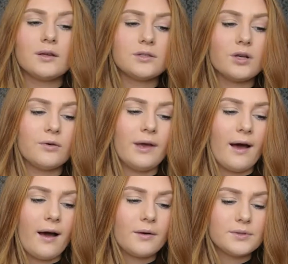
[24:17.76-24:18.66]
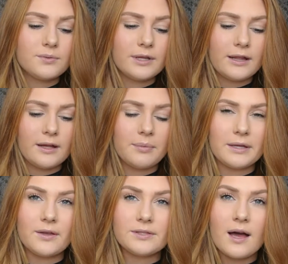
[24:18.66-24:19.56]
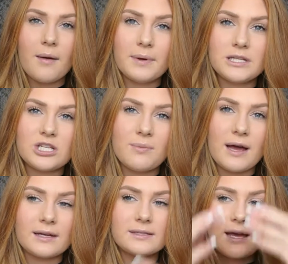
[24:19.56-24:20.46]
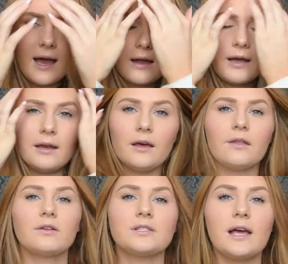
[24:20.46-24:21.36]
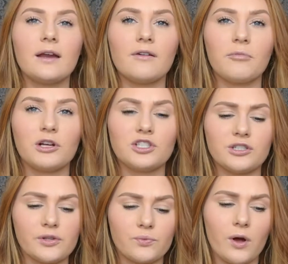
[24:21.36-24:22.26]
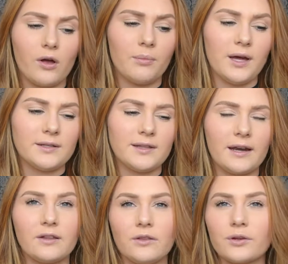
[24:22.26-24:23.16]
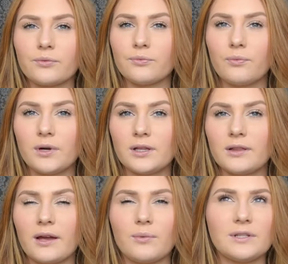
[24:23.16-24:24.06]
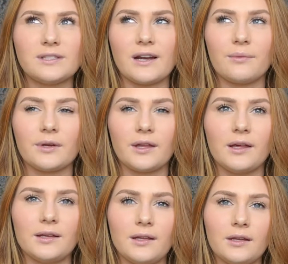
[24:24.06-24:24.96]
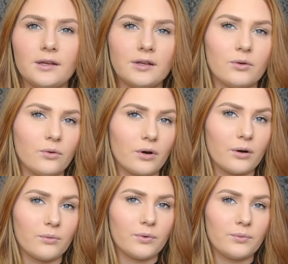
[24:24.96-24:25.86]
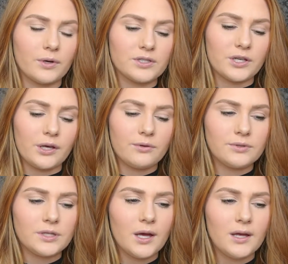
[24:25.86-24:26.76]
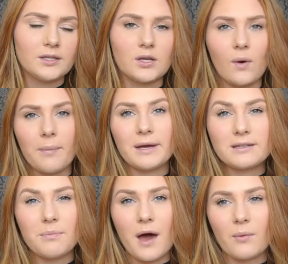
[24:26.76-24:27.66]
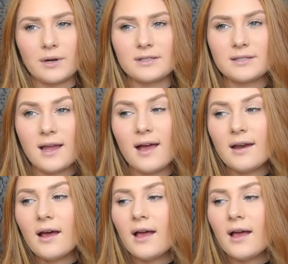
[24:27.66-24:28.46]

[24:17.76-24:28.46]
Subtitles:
So yeah, I was really glad to pick those up at TJ Maxx. They had another set of brushes as well, but they didn't look like ones that I really needed or would want to use, so I picked up that one instead.